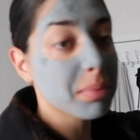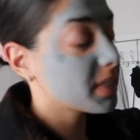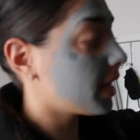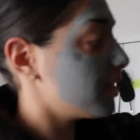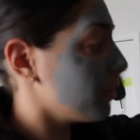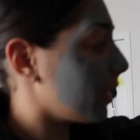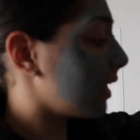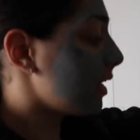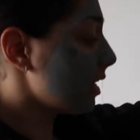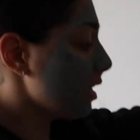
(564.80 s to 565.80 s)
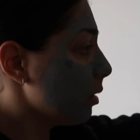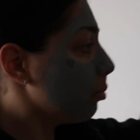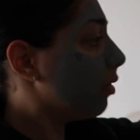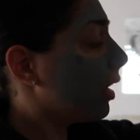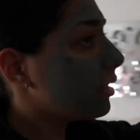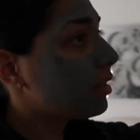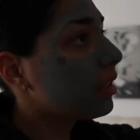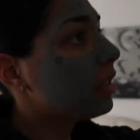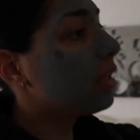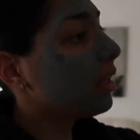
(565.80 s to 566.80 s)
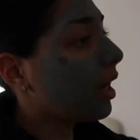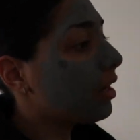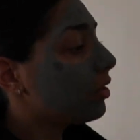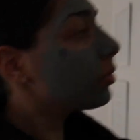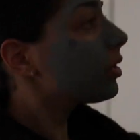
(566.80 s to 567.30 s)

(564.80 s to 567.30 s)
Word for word: I'm excited to wear it, but I don't